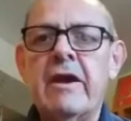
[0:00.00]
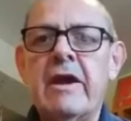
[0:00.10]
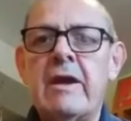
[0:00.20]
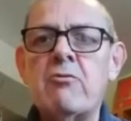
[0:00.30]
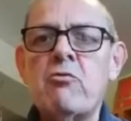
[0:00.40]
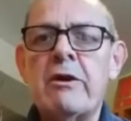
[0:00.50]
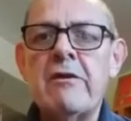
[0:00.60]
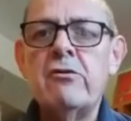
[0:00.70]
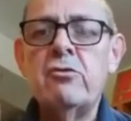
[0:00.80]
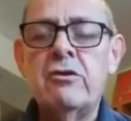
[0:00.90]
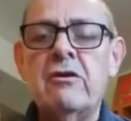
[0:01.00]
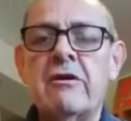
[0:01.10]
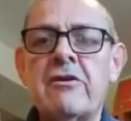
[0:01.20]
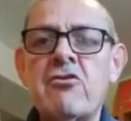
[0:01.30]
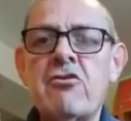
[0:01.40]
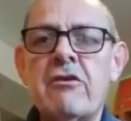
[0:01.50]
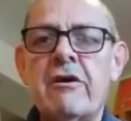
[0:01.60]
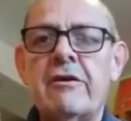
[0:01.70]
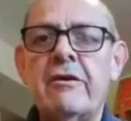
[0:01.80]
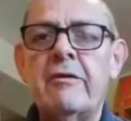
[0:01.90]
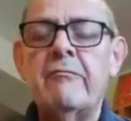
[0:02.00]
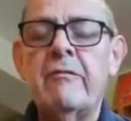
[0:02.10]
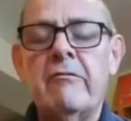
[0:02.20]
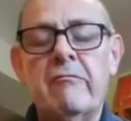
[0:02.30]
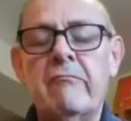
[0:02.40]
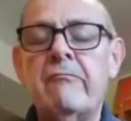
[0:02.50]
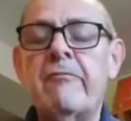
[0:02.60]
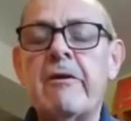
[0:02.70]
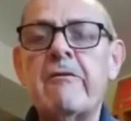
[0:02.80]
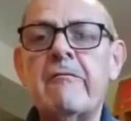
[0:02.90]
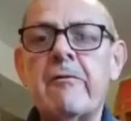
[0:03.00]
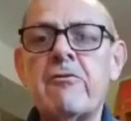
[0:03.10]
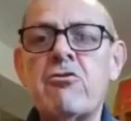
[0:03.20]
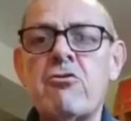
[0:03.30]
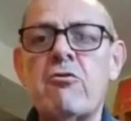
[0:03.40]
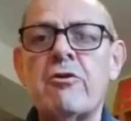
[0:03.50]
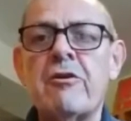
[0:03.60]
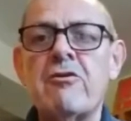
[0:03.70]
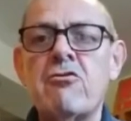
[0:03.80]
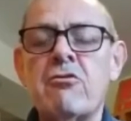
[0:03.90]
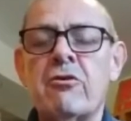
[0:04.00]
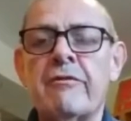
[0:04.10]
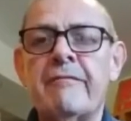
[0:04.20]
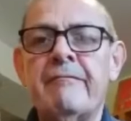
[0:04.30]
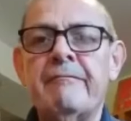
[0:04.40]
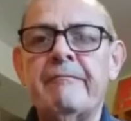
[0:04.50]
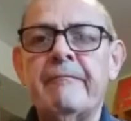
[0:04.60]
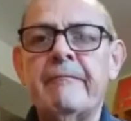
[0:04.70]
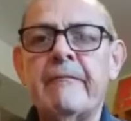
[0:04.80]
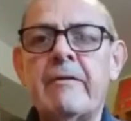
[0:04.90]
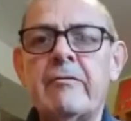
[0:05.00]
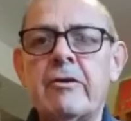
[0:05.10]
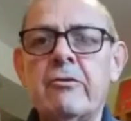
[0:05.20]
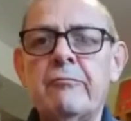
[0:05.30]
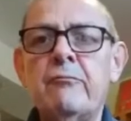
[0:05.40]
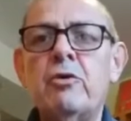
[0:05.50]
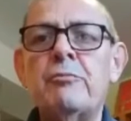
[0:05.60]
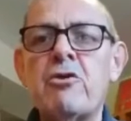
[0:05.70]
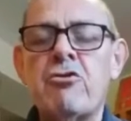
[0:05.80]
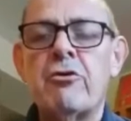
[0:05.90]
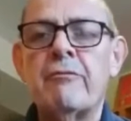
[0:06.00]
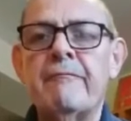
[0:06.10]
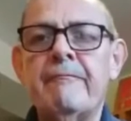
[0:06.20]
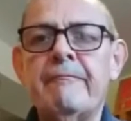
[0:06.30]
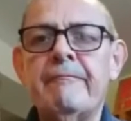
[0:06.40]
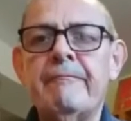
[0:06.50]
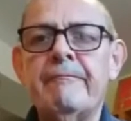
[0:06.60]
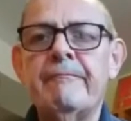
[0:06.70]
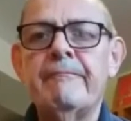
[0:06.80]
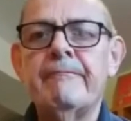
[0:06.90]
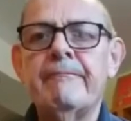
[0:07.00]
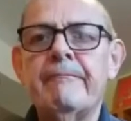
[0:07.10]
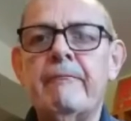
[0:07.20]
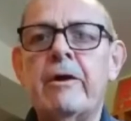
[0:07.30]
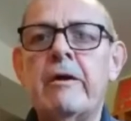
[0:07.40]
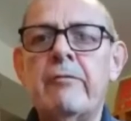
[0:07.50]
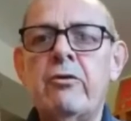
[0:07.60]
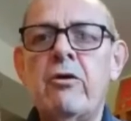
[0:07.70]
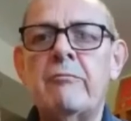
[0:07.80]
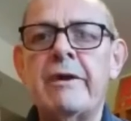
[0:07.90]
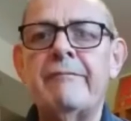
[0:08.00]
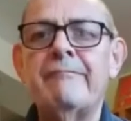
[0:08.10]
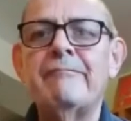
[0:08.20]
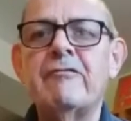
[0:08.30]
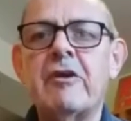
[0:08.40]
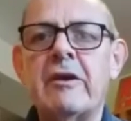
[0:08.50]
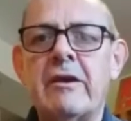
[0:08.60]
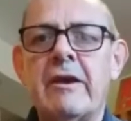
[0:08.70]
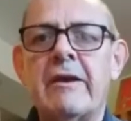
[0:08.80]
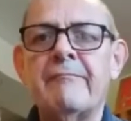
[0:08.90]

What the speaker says: He was one of the good guys, and I'm very, very sorry that he's gone. Deon, we'll miss you. Wherever you are, mate, take care.